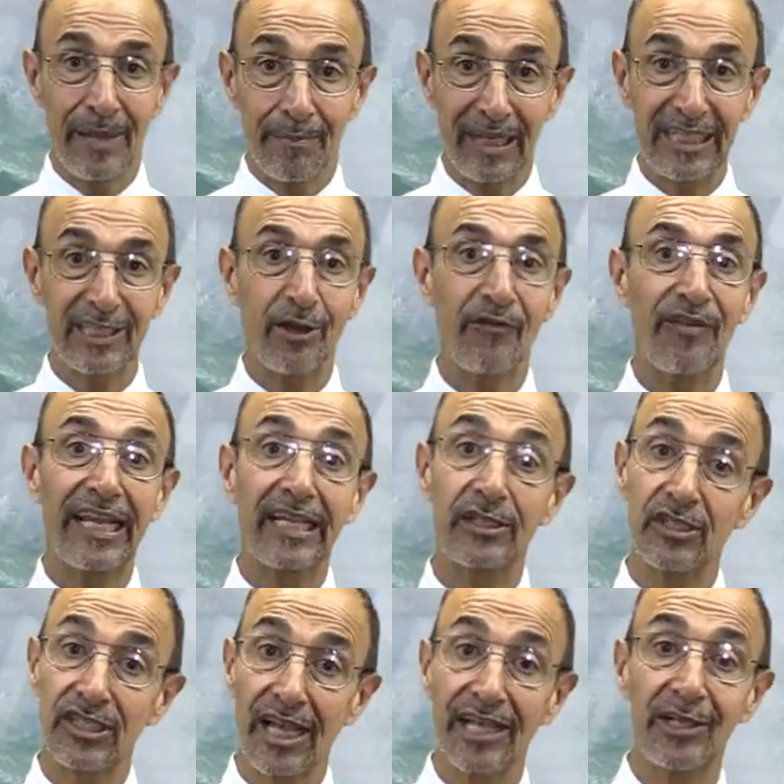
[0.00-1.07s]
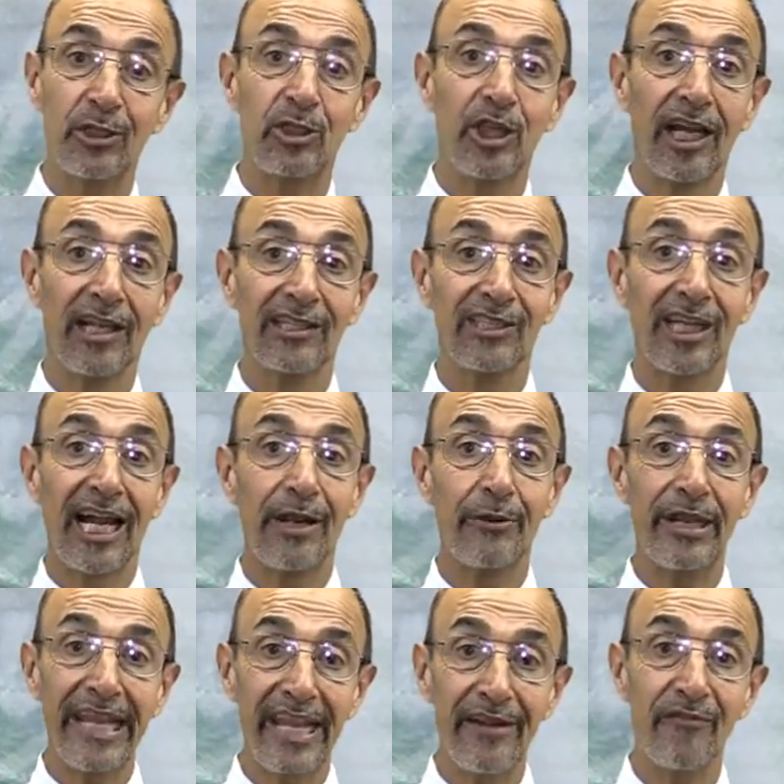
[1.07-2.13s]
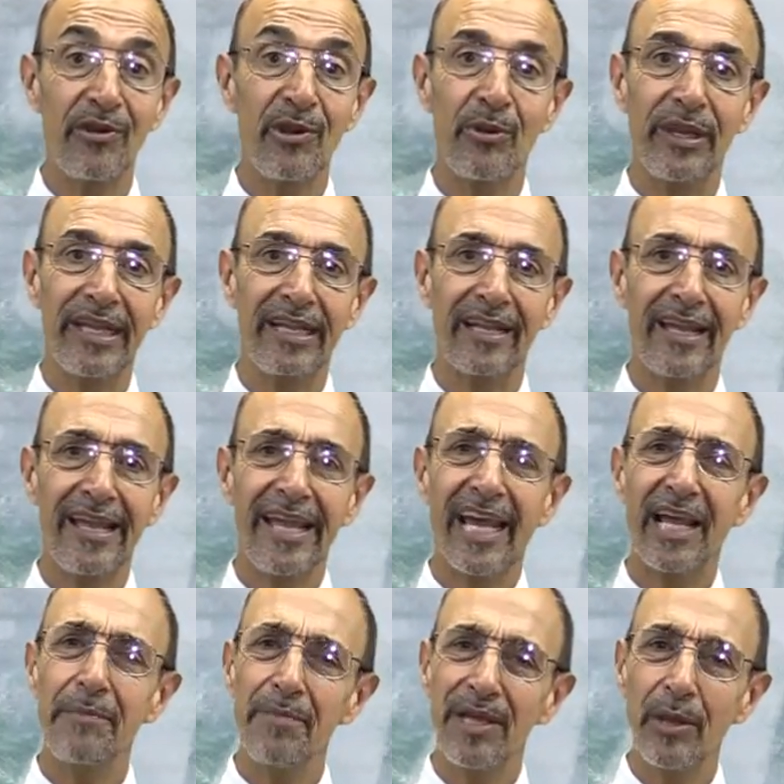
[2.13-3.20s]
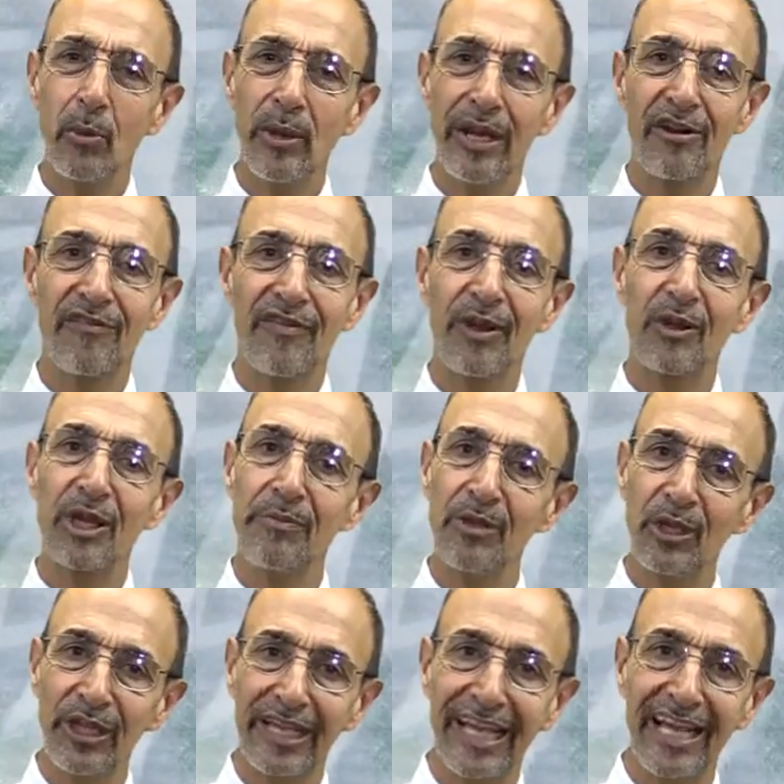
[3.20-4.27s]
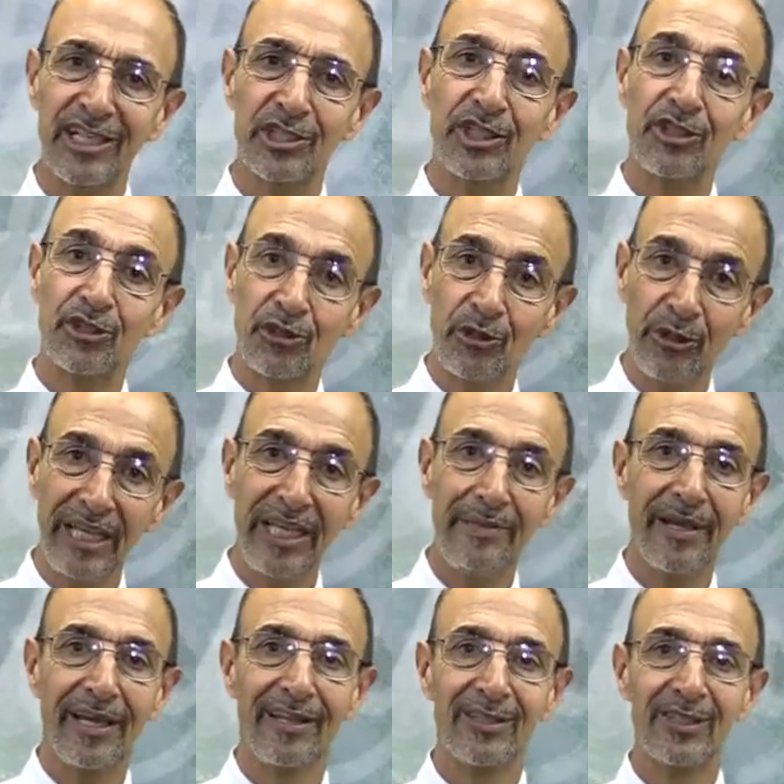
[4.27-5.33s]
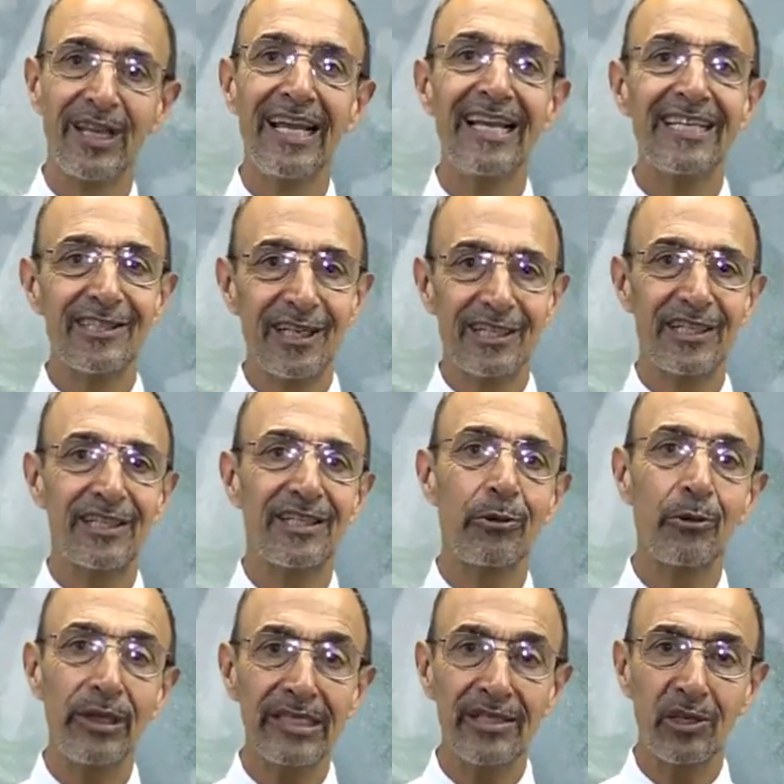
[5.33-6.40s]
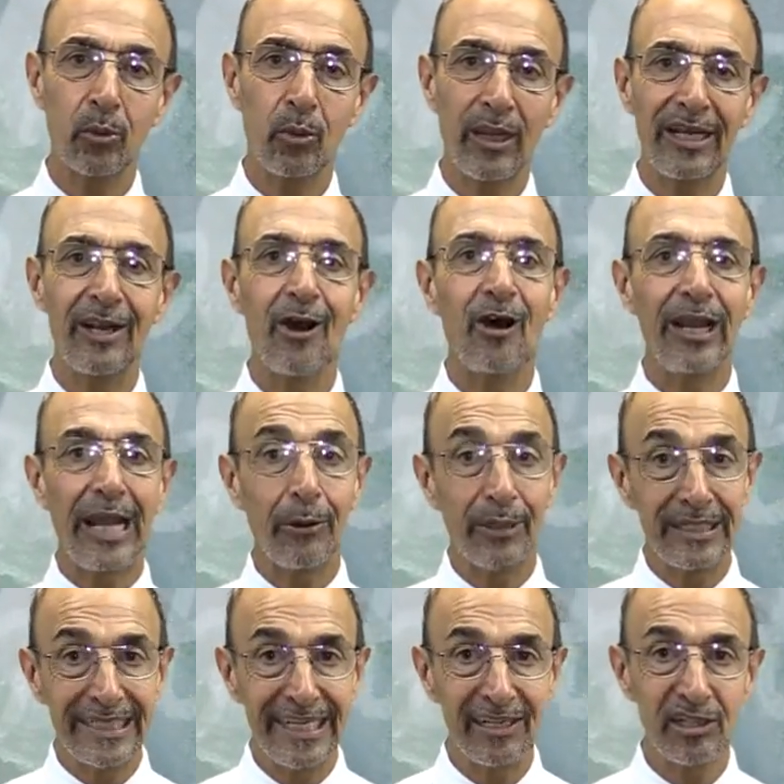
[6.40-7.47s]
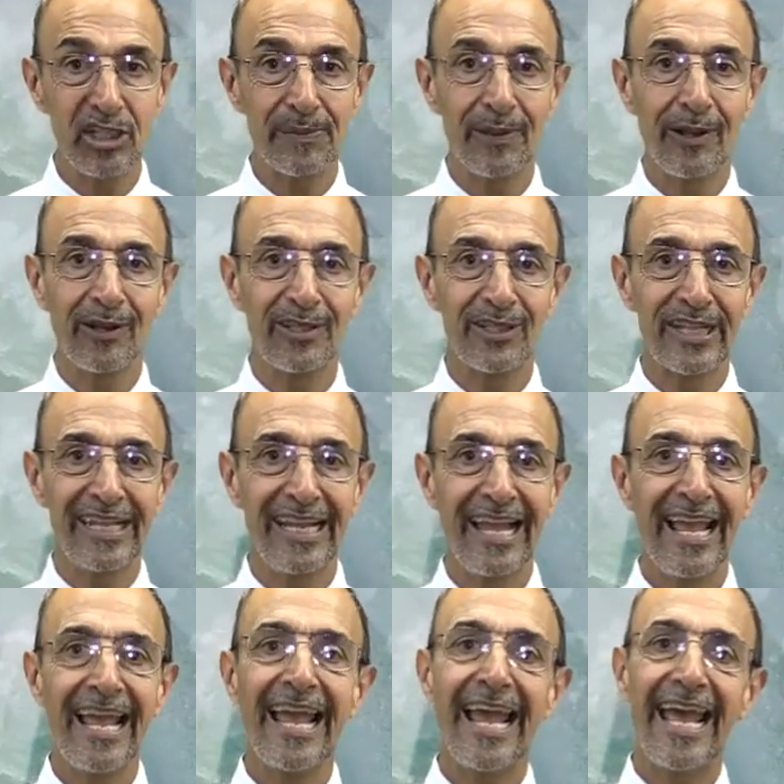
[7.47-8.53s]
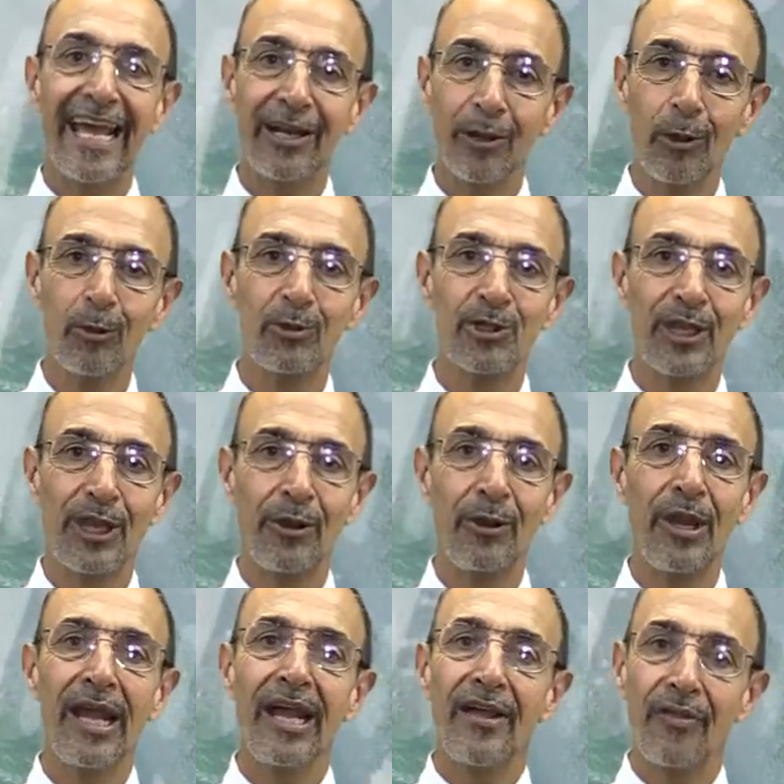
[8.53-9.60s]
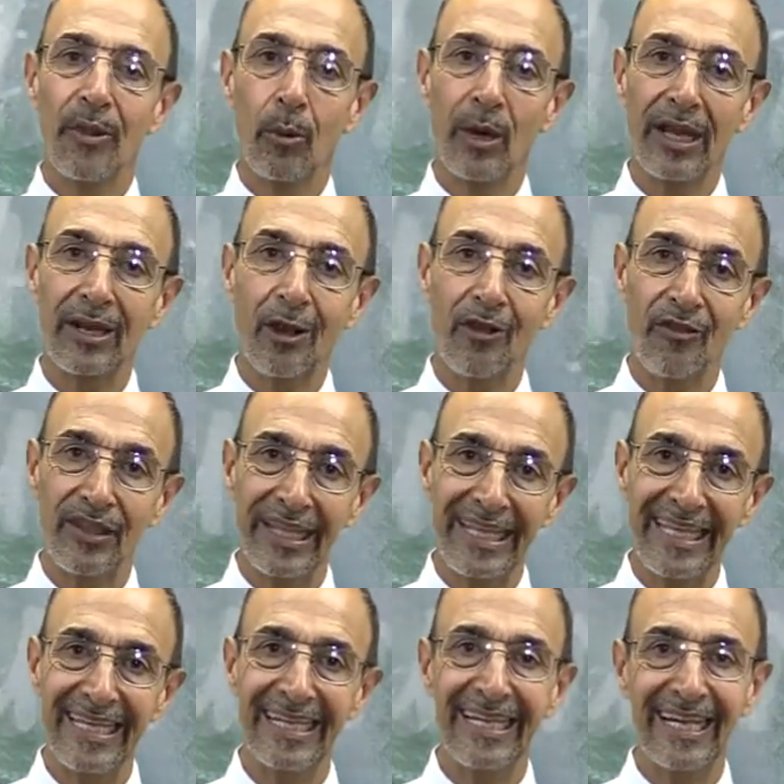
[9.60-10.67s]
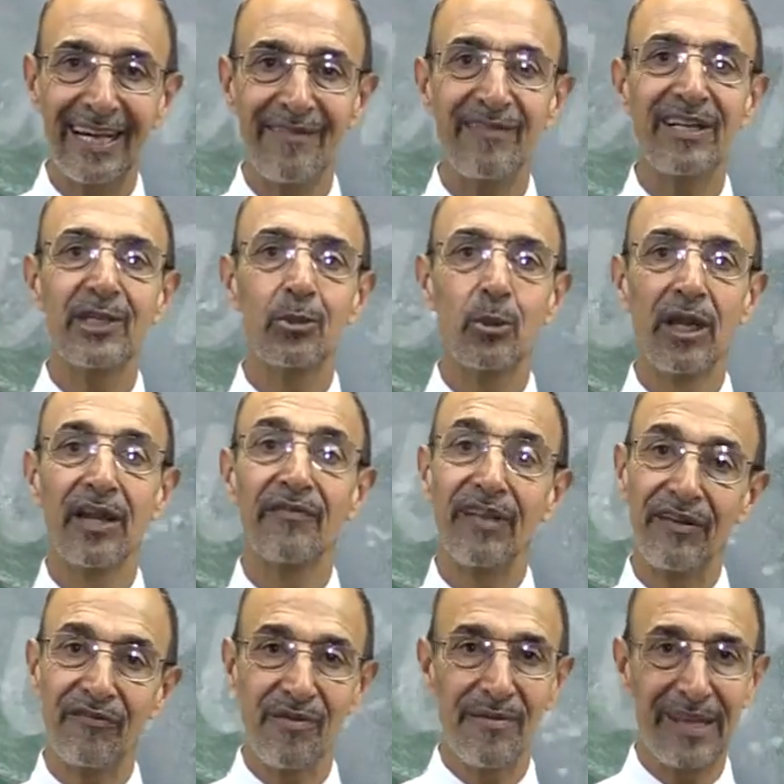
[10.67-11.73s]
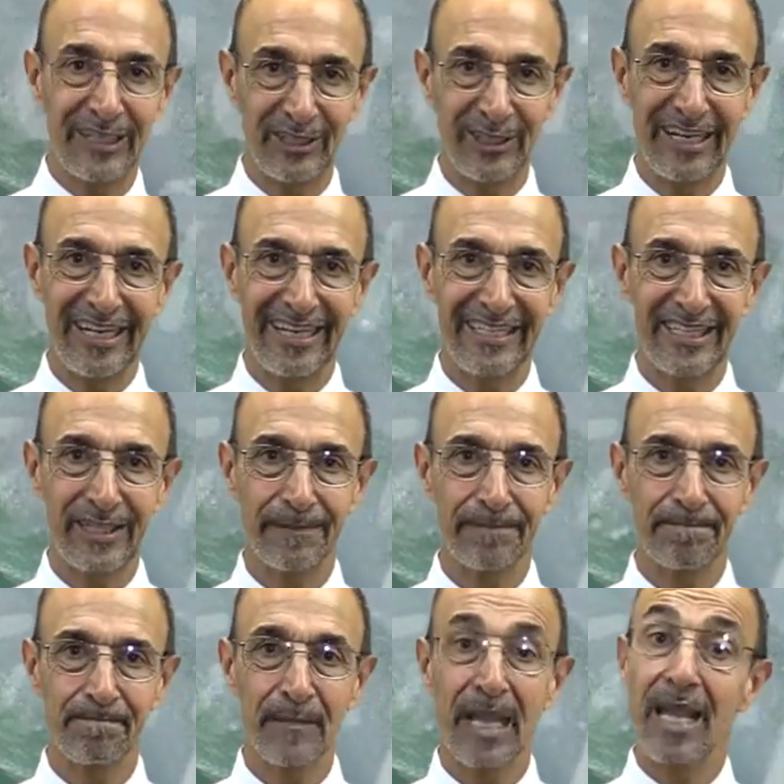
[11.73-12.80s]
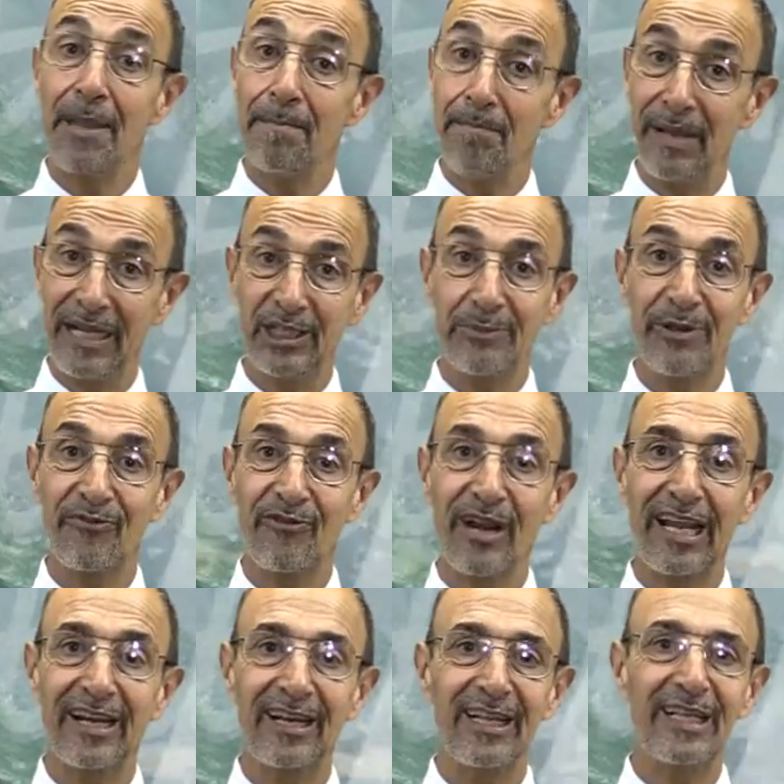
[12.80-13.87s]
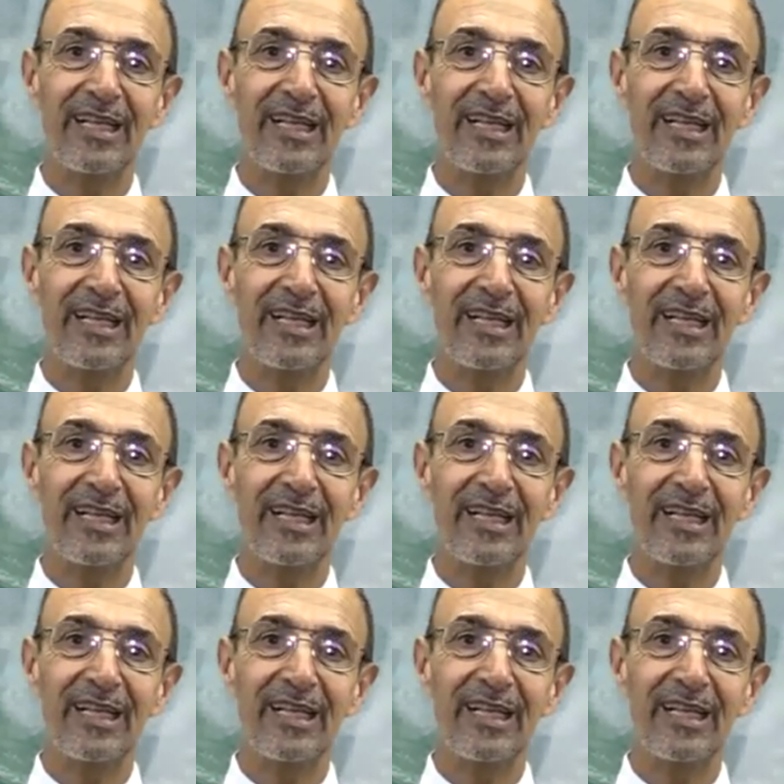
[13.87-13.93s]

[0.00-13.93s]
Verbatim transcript: Please don't forget to sign your child's diary every week and be aware of our communication through emails such as the recent one on our attendance policy and also the one on the Year 11 and 12 information night. Benjamin Franklin